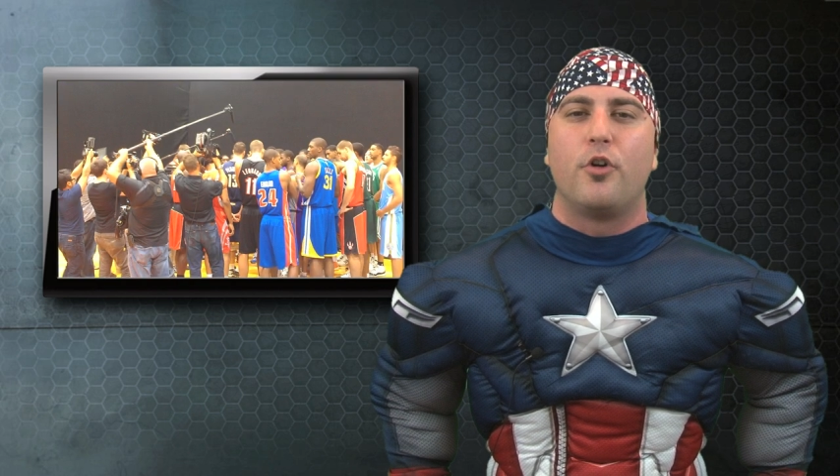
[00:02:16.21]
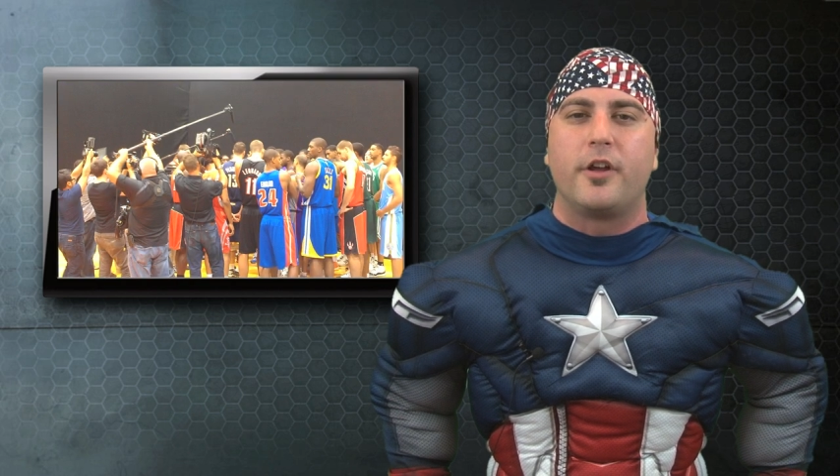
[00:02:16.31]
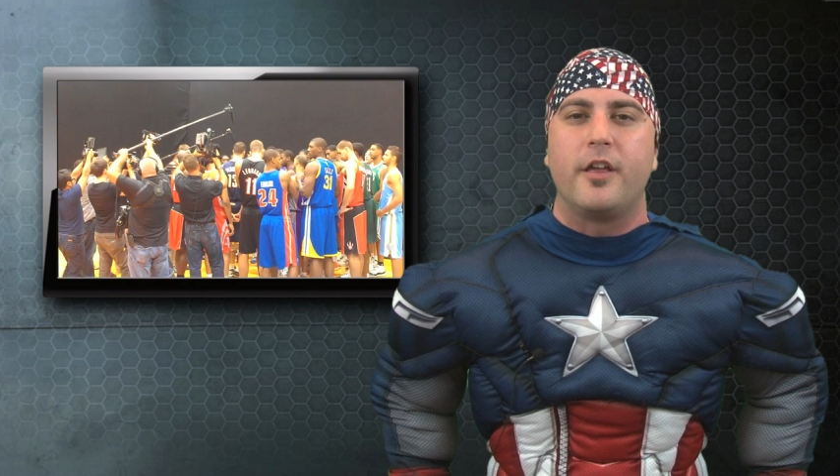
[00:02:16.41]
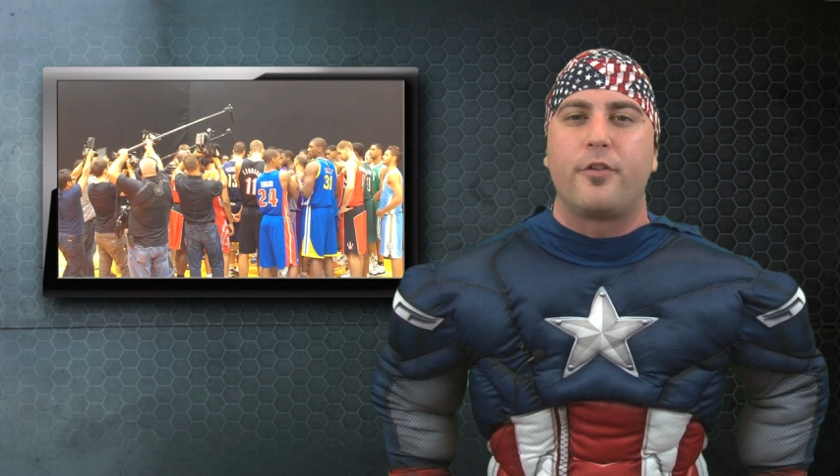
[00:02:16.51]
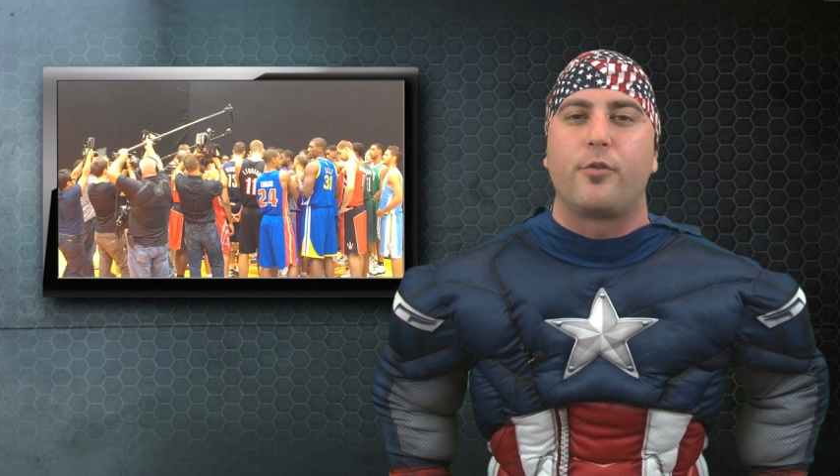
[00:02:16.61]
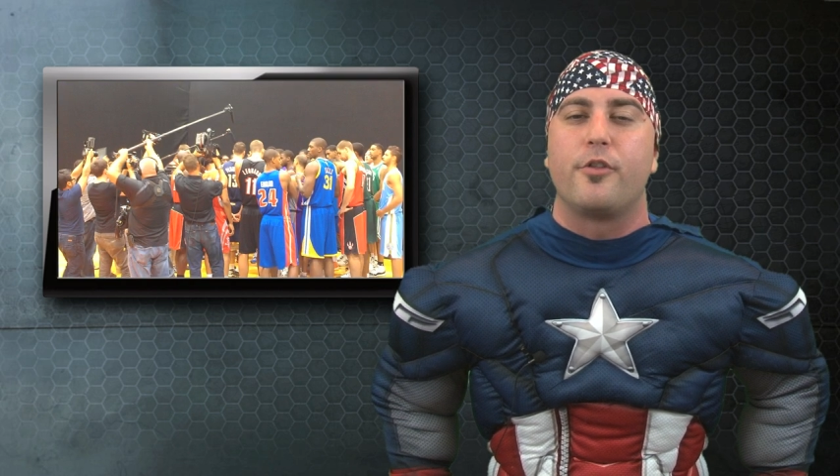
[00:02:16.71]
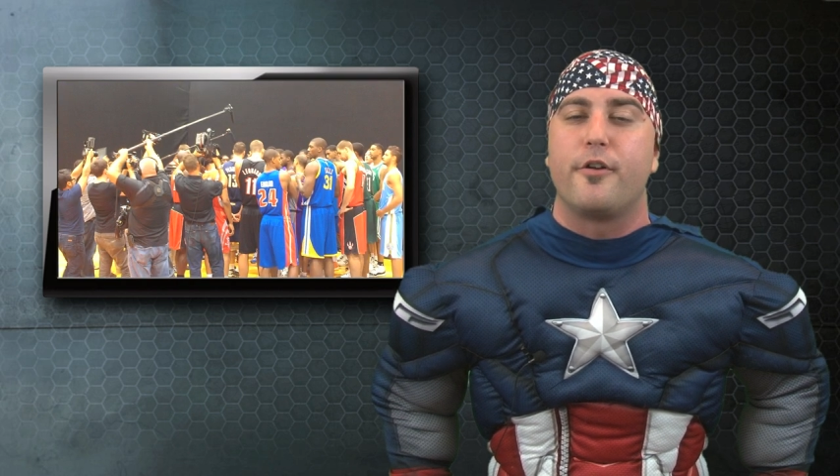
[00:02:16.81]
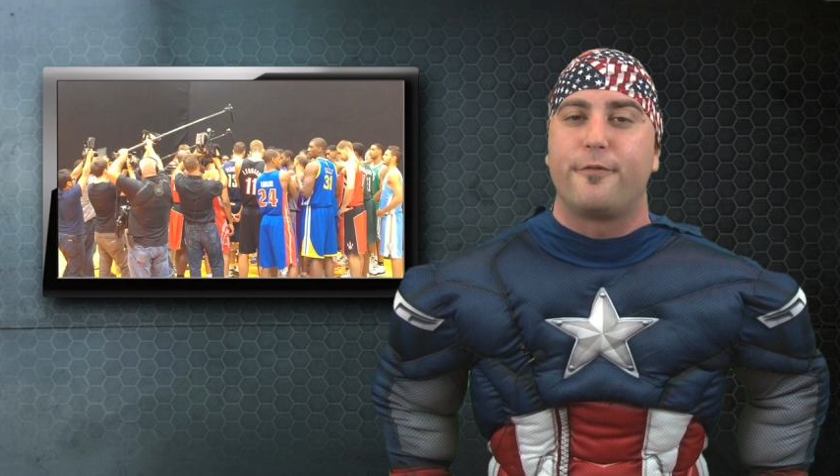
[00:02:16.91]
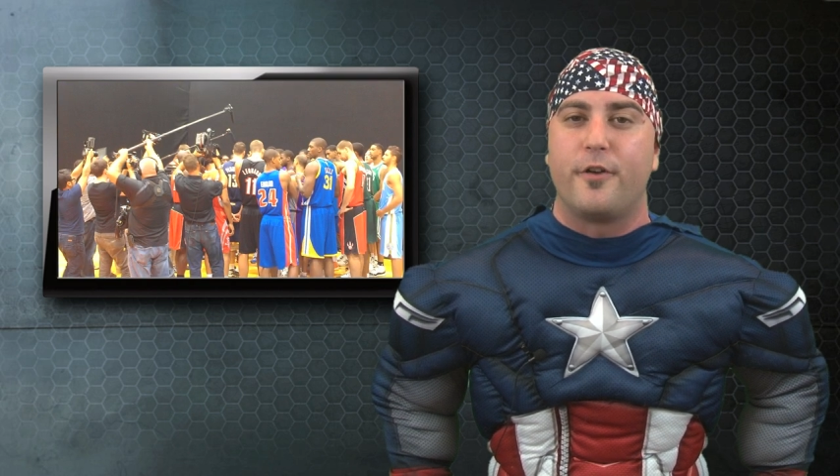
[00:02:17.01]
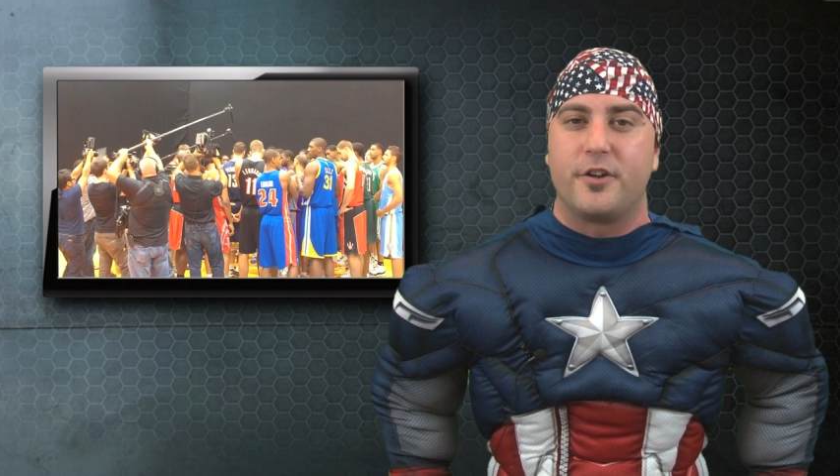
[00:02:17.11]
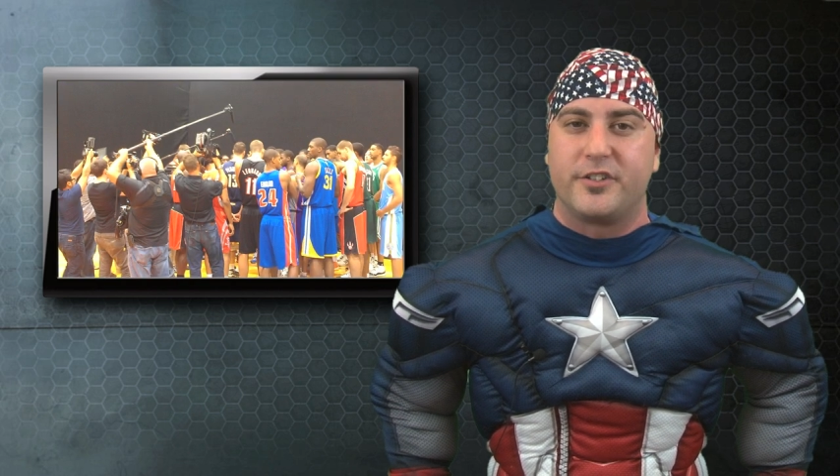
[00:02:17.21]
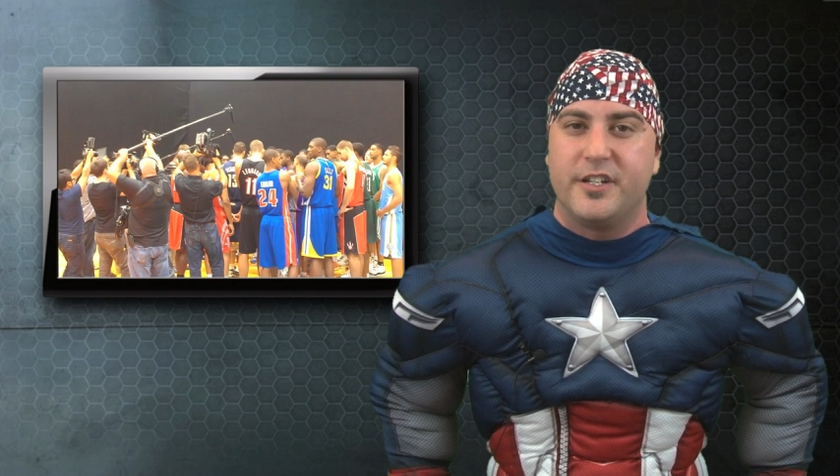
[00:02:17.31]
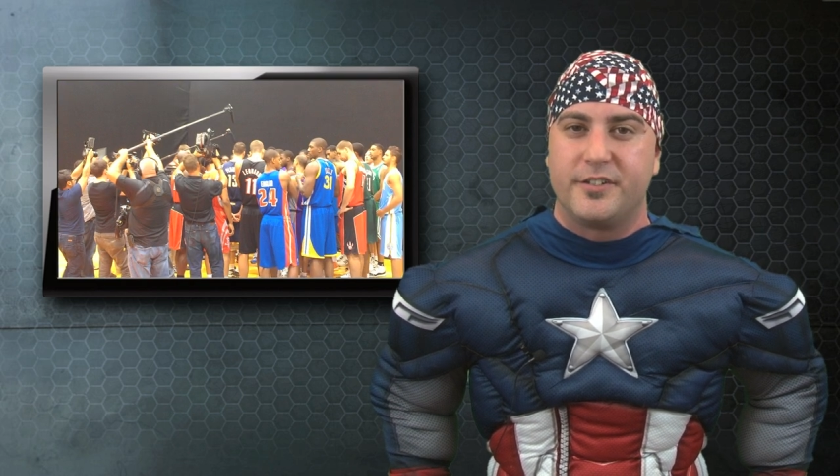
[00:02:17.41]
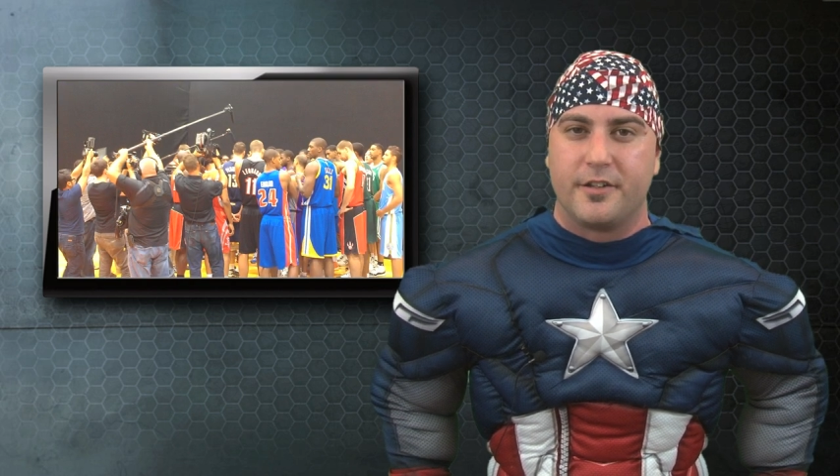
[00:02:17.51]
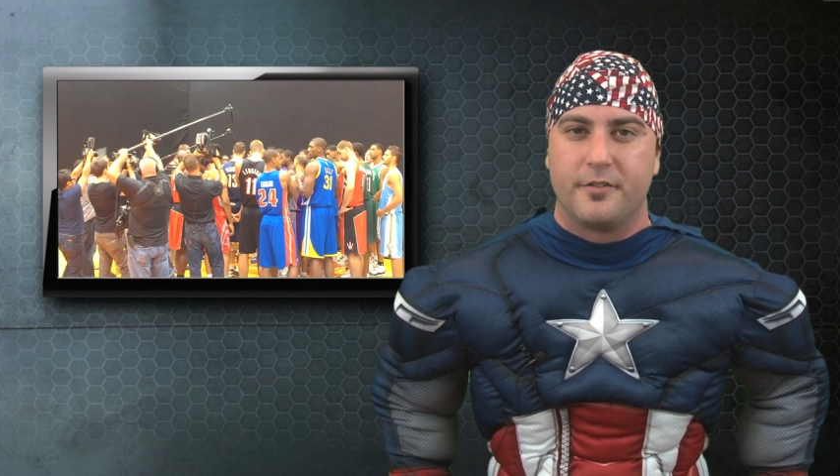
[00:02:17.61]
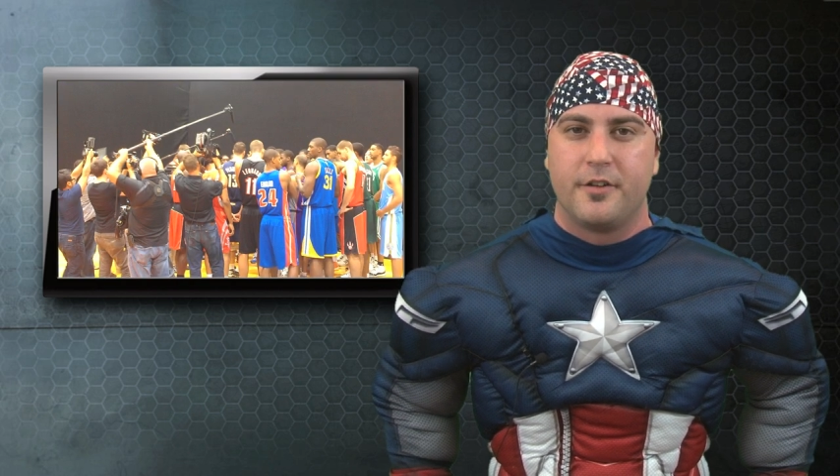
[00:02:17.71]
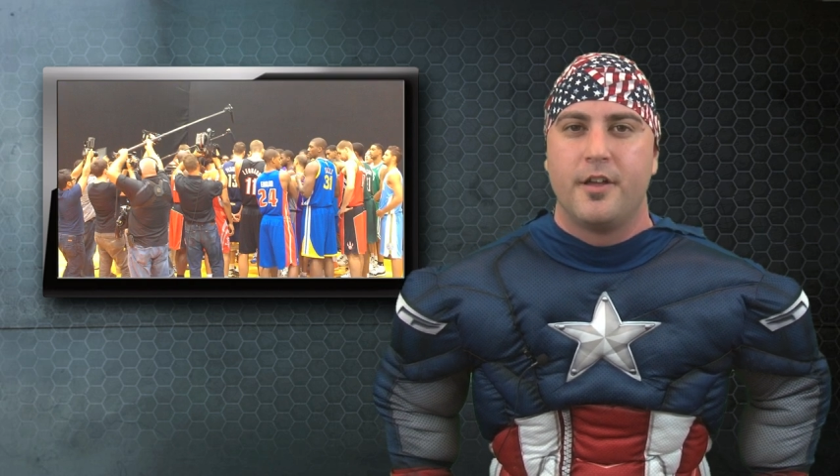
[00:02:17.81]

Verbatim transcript: rookies through their first season.